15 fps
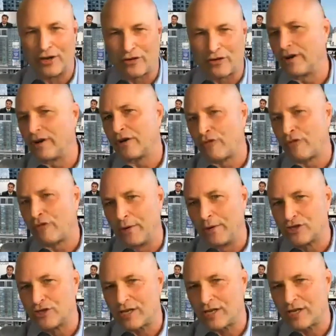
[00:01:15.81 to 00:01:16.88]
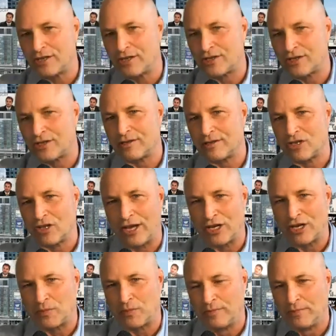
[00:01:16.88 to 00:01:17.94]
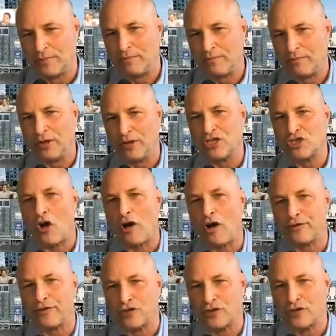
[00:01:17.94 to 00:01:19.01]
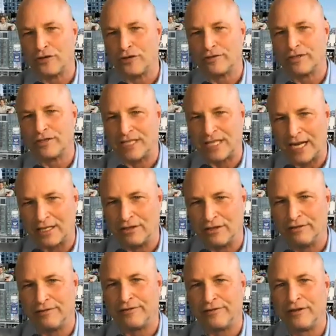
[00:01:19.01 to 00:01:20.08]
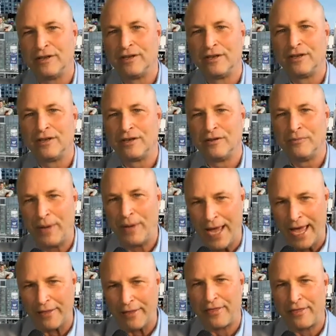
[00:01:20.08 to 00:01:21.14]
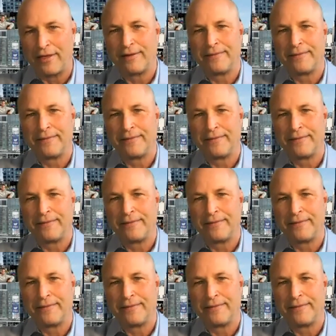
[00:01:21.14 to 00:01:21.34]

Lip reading: the criminal justice / police officer detective path?